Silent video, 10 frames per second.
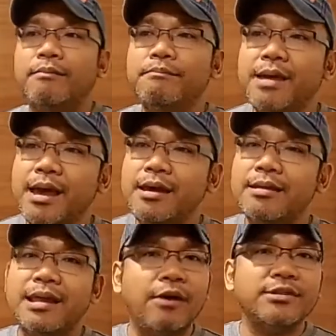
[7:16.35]

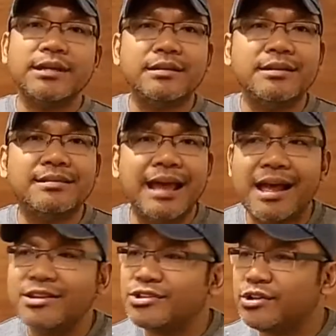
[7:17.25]
man, that was a good
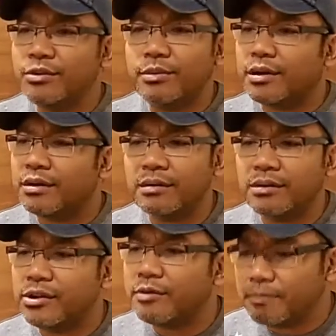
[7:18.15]
dance, you were
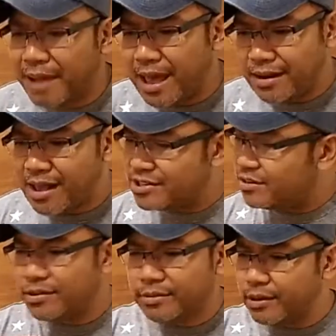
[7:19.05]
badass,
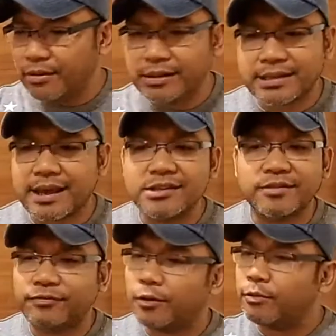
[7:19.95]
you were doing all this kinds
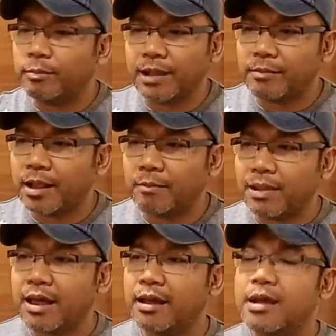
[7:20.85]
of footwork, blah blah
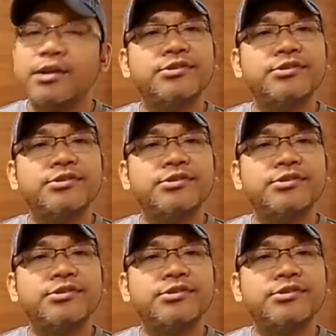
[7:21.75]
blah.